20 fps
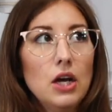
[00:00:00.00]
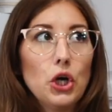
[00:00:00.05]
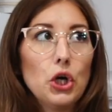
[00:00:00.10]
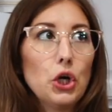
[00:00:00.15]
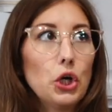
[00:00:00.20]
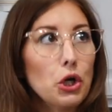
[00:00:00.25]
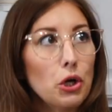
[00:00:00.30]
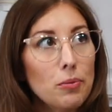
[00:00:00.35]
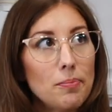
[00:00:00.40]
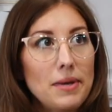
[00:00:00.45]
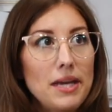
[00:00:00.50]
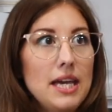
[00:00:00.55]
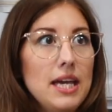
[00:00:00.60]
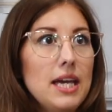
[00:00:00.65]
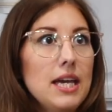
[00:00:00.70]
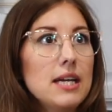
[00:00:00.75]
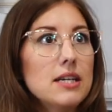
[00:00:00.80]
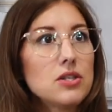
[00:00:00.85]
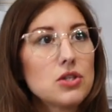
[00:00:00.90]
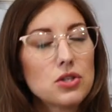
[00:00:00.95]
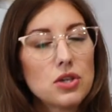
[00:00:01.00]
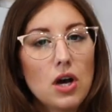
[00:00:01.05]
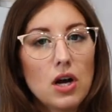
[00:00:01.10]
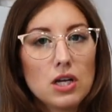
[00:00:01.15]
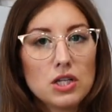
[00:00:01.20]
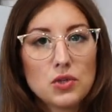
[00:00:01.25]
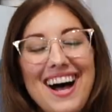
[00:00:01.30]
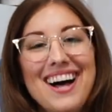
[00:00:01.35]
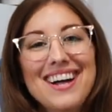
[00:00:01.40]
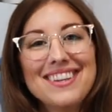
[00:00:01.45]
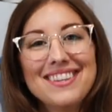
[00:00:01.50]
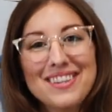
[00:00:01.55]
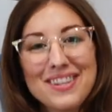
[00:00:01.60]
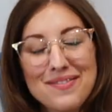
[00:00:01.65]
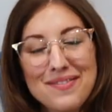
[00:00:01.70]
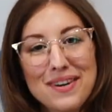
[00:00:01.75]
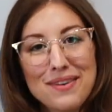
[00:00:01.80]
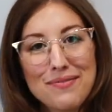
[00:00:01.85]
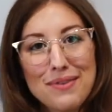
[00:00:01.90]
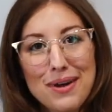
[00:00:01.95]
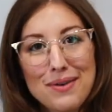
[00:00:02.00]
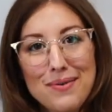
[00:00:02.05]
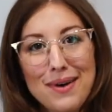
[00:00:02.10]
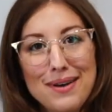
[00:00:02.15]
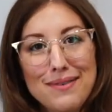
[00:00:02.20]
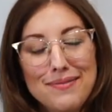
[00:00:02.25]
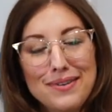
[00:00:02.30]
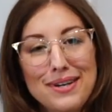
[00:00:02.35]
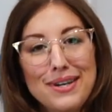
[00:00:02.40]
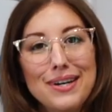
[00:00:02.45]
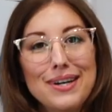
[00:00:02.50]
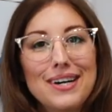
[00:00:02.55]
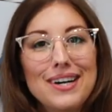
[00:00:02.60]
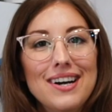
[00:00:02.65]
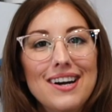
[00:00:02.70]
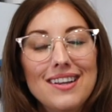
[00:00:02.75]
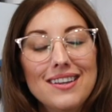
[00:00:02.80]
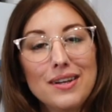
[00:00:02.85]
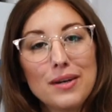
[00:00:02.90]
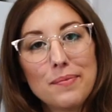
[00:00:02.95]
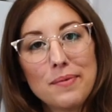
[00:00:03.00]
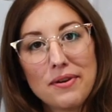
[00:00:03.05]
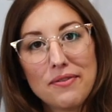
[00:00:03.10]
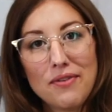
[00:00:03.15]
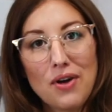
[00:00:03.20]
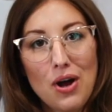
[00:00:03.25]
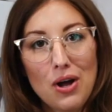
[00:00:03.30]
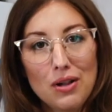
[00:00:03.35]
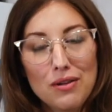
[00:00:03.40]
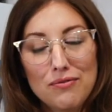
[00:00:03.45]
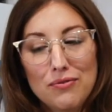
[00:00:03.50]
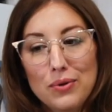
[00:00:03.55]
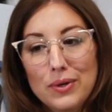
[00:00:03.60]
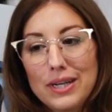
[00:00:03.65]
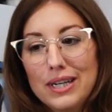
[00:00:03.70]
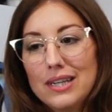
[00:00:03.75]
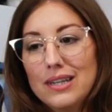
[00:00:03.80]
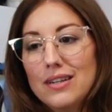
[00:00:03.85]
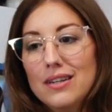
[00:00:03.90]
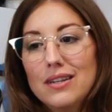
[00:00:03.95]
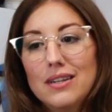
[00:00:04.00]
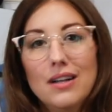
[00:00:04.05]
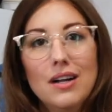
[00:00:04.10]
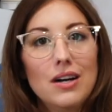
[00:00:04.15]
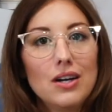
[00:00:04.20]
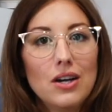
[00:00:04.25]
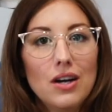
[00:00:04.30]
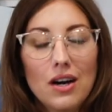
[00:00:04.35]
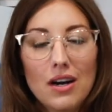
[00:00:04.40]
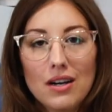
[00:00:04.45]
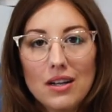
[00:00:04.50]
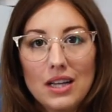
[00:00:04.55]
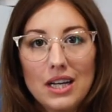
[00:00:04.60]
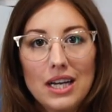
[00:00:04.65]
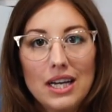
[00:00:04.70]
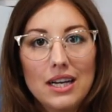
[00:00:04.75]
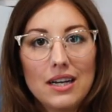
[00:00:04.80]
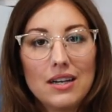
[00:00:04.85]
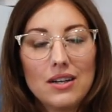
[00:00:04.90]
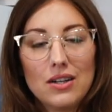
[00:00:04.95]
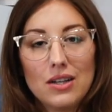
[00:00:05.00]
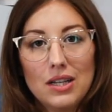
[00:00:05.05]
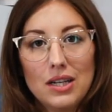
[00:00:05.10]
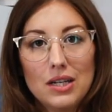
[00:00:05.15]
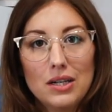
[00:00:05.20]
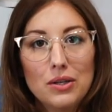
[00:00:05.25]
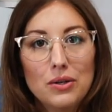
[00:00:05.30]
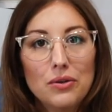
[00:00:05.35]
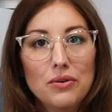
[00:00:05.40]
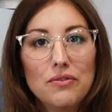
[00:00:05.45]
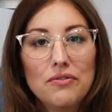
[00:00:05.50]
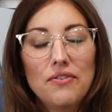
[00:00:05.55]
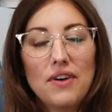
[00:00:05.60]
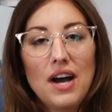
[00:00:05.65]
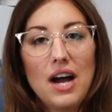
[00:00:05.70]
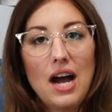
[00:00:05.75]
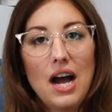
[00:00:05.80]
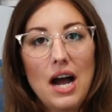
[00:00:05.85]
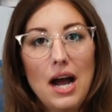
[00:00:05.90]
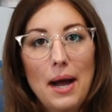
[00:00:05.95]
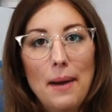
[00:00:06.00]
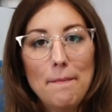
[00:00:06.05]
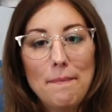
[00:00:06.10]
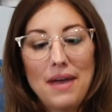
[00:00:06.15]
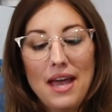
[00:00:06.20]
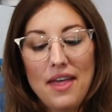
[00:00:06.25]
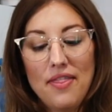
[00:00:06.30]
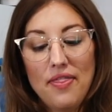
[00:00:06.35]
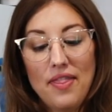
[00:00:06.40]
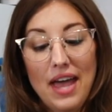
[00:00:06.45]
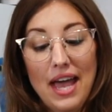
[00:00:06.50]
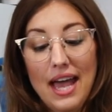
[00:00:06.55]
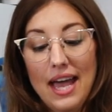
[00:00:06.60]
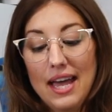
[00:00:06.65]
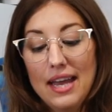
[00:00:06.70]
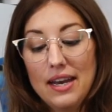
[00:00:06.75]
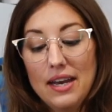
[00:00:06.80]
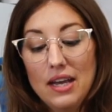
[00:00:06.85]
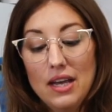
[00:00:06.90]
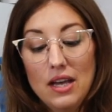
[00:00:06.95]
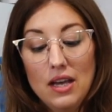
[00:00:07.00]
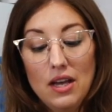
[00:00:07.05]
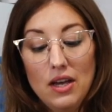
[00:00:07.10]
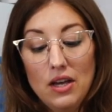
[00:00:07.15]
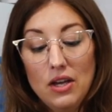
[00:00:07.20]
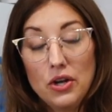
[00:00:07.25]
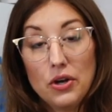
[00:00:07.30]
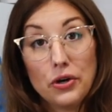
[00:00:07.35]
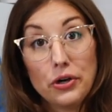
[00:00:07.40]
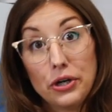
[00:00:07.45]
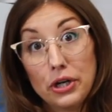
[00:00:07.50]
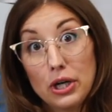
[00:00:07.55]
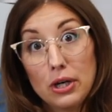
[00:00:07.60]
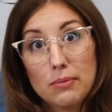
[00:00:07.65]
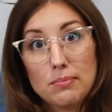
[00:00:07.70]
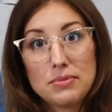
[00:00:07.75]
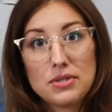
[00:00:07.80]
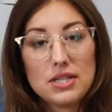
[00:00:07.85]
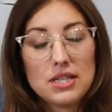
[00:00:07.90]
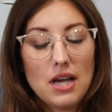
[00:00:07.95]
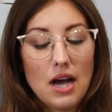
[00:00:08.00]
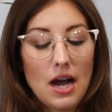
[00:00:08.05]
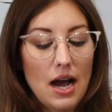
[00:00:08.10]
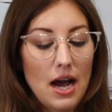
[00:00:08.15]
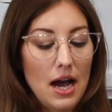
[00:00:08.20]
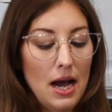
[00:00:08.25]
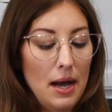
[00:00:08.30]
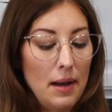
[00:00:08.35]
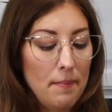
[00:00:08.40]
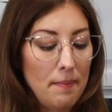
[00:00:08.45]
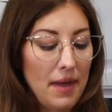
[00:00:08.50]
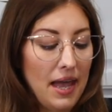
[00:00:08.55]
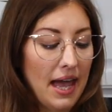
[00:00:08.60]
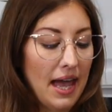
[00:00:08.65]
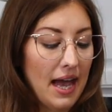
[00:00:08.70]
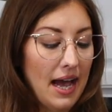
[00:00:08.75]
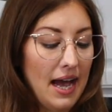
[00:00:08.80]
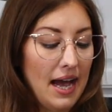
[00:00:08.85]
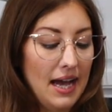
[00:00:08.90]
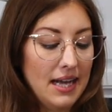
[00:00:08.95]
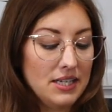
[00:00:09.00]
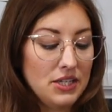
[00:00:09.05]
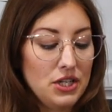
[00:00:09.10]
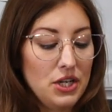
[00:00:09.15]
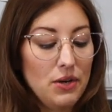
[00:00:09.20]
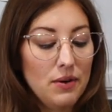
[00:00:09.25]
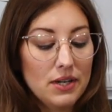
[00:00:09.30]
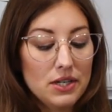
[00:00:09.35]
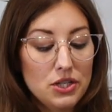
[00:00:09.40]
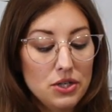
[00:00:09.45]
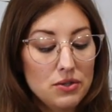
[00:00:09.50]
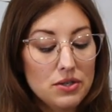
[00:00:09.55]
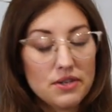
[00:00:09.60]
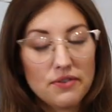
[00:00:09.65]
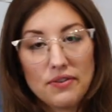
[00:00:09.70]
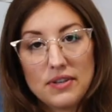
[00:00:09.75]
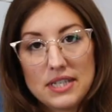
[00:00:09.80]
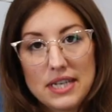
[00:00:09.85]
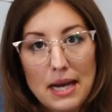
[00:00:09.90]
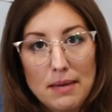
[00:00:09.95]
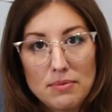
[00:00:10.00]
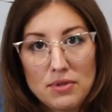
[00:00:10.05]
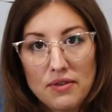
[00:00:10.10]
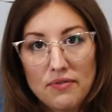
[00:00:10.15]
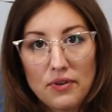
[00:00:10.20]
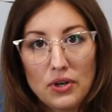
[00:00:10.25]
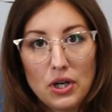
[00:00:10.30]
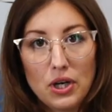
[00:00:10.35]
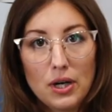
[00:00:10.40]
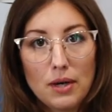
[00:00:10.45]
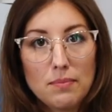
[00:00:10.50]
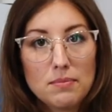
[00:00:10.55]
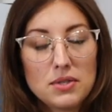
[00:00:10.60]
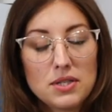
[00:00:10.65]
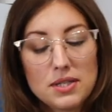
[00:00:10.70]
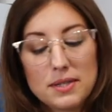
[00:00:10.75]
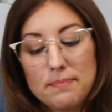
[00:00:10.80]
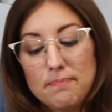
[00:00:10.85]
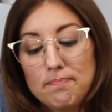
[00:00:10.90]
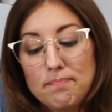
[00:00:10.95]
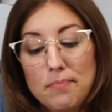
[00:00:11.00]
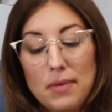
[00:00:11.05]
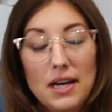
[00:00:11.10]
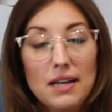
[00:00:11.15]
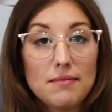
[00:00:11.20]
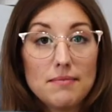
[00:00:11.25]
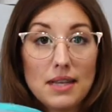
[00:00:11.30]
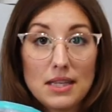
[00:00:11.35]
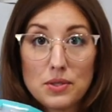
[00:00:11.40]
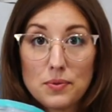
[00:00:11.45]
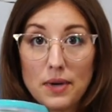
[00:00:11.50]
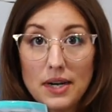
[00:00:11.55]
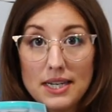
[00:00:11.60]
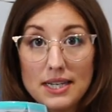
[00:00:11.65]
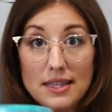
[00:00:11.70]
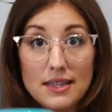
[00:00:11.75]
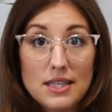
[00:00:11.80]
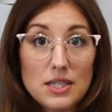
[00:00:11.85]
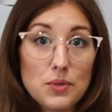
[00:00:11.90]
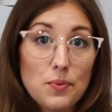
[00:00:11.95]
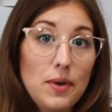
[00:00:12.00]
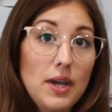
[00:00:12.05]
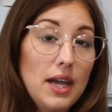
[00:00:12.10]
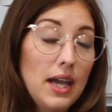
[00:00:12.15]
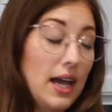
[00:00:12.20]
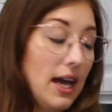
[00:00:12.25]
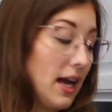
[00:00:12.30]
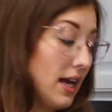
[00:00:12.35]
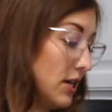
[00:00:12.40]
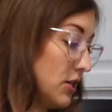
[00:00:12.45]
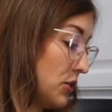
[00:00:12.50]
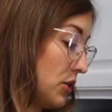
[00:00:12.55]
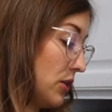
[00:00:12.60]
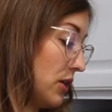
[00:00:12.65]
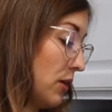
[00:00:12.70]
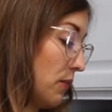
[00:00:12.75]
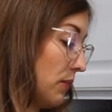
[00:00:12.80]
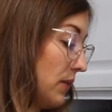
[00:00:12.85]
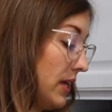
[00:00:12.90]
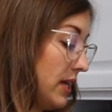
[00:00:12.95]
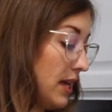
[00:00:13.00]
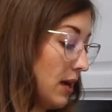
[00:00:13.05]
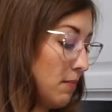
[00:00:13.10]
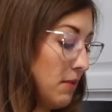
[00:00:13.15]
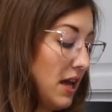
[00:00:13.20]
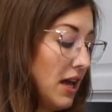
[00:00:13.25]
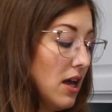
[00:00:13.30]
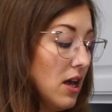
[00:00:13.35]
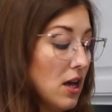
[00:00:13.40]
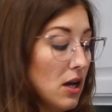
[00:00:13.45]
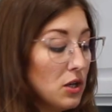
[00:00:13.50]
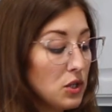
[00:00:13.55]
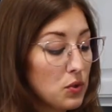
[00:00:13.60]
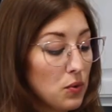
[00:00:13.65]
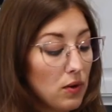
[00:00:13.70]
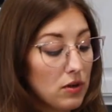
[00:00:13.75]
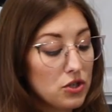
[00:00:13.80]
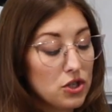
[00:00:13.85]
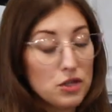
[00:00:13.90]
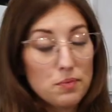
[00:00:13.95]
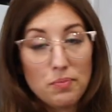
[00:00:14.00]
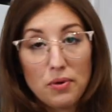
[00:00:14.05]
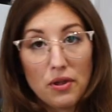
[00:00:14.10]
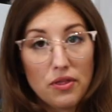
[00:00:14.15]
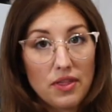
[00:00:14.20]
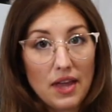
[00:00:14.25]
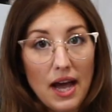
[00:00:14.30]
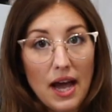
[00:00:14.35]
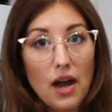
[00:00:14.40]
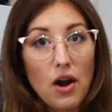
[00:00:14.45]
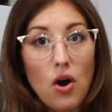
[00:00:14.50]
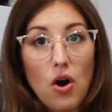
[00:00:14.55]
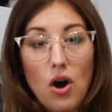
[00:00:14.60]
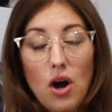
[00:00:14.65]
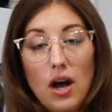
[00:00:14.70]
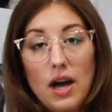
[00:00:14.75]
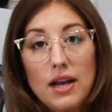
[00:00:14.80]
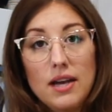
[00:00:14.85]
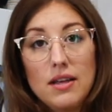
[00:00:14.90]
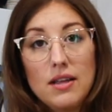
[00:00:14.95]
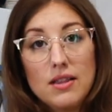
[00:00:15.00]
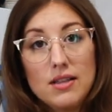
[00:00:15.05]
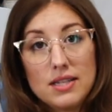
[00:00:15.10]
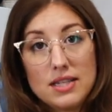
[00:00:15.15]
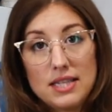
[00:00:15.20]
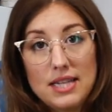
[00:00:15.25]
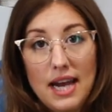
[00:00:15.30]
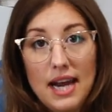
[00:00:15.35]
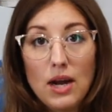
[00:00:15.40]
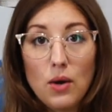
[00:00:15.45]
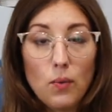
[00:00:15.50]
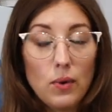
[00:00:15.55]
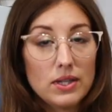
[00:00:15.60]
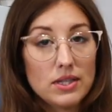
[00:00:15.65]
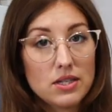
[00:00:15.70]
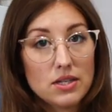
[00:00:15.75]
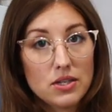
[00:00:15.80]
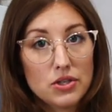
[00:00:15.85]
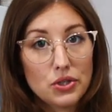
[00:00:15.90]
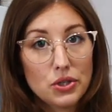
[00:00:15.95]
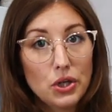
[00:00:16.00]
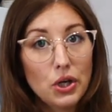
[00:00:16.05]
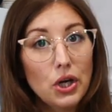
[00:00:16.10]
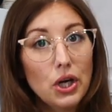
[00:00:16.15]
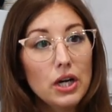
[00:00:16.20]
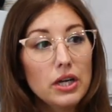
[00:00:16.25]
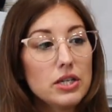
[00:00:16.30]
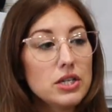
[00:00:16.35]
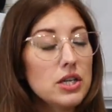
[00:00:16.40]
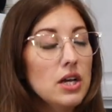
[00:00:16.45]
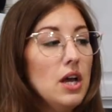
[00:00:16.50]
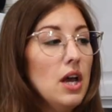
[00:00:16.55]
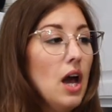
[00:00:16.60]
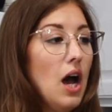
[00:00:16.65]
herby sauce, a little bit of red wine vinegar, a little bit of olive oil, a garlic, clove, and then your herbs. And you can do different types of herbs, but that's what I did this week, and it turned out really yummy. So I'll just put that on the steak once it's cooked.